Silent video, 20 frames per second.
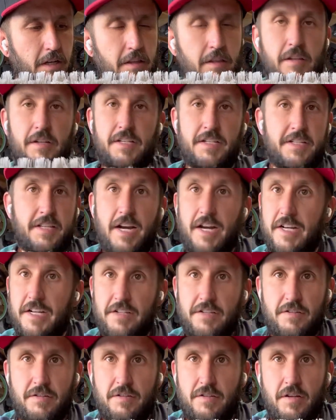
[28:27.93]
design
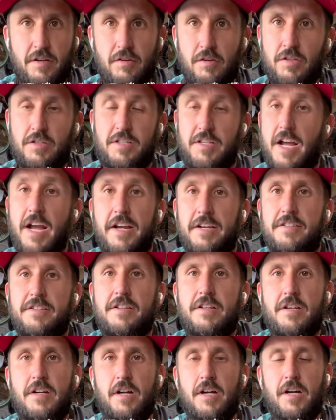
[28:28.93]
looks
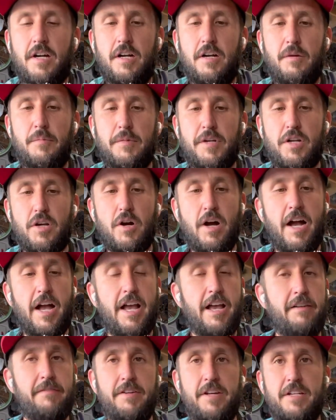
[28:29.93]
nice. You know, I
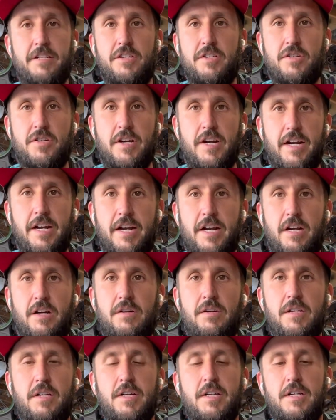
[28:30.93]
have yet to try it
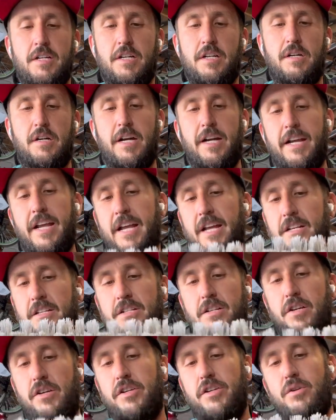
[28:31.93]
out. I can't
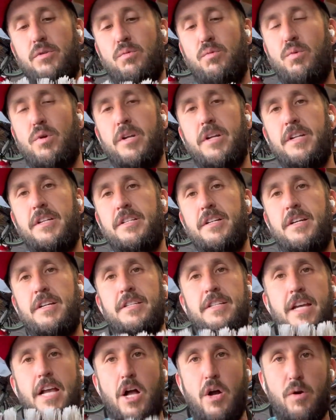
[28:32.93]
tell you what it
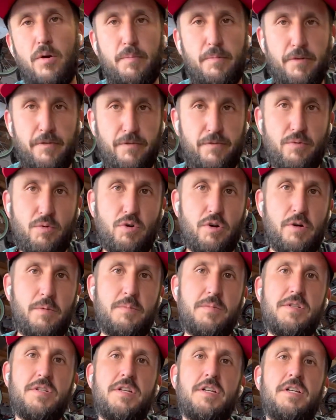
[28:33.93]
does, how it
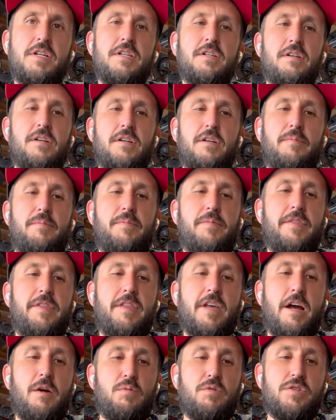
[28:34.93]
performs.
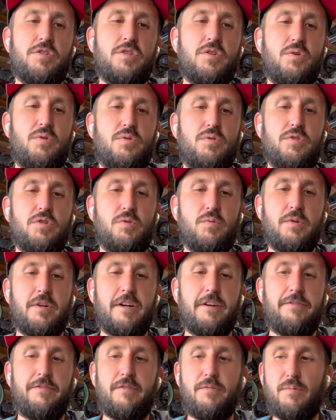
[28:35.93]
I was told, or
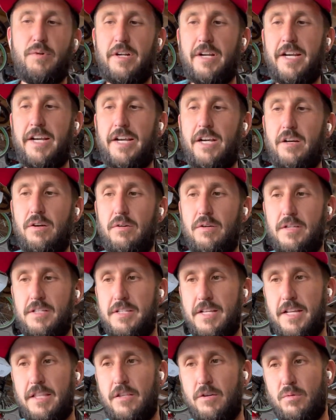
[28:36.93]
what I hear is
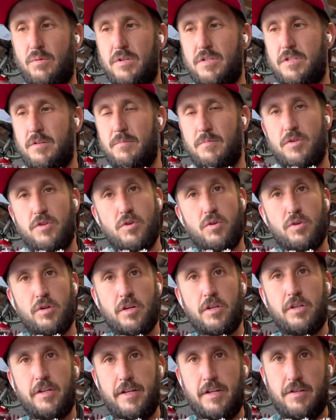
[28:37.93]
that there was some solar
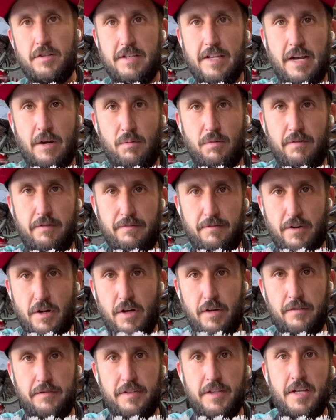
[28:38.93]
cleaners that were
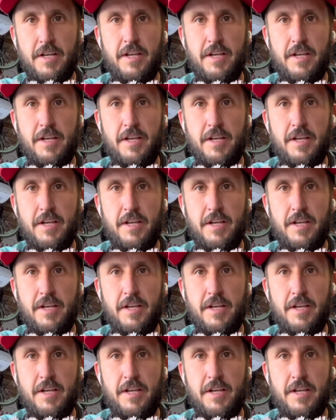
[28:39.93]
involved